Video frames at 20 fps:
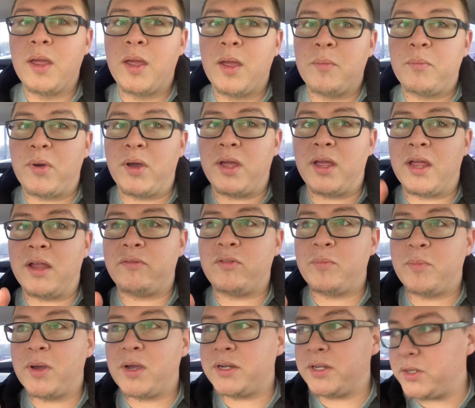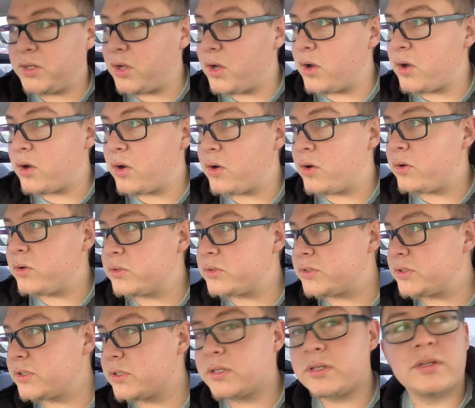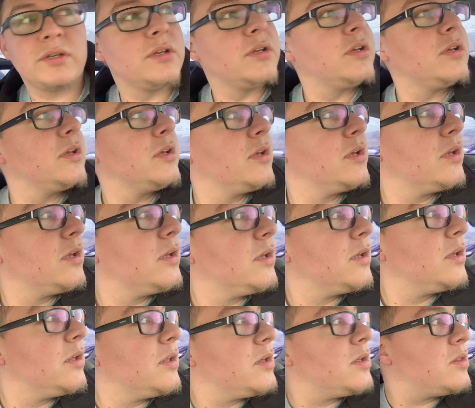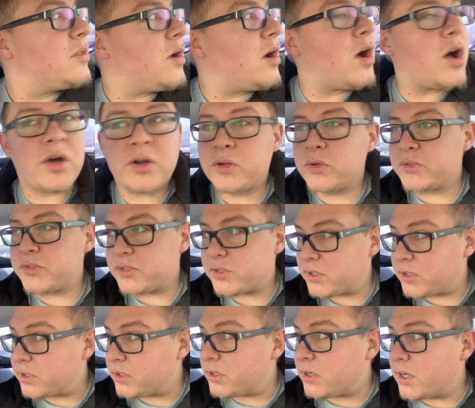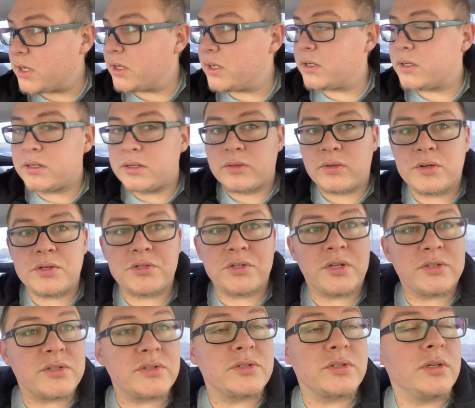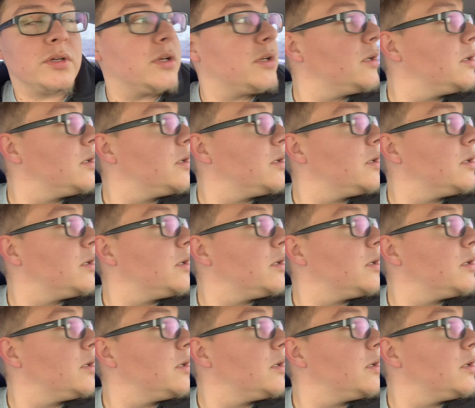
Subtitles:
But everybody knows the autos are they're just as good.